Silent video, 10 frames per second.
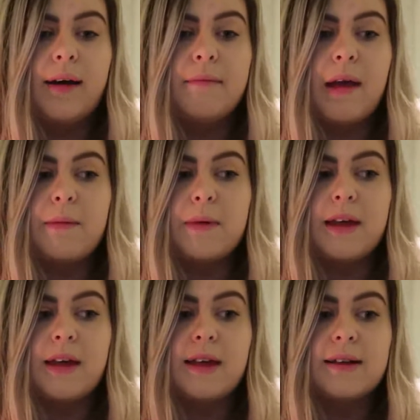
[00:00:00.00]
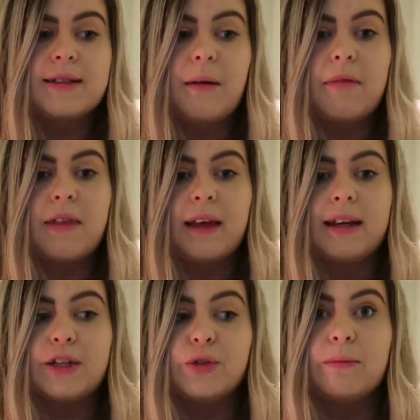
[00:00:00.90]
maybe something
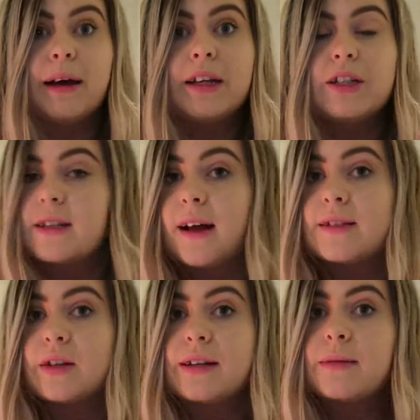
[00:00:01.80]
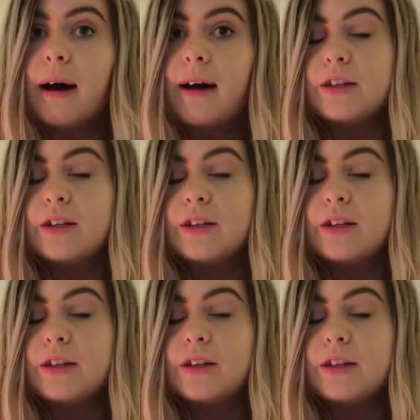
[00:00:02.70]
needs your manager's eyes on it as well,